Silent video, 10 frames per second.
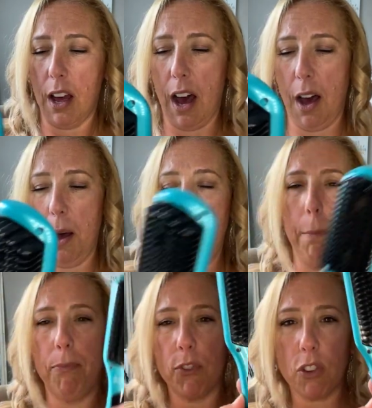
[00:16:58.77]

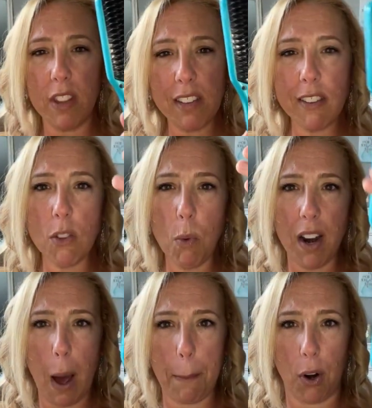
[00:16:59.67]
So this is the
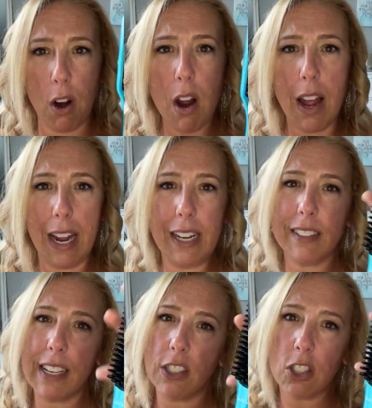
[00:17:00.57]
one-upper, and
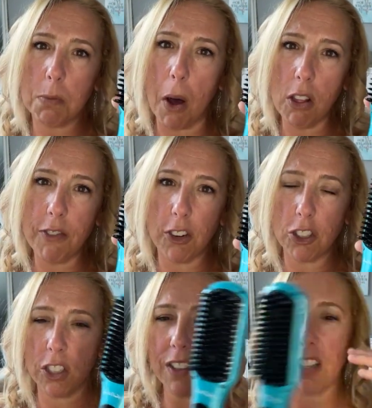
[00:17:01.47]
it's like a smaller
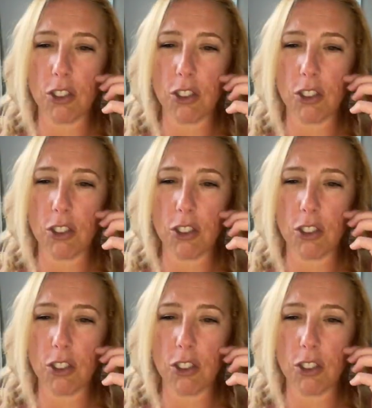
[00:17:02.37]
version, the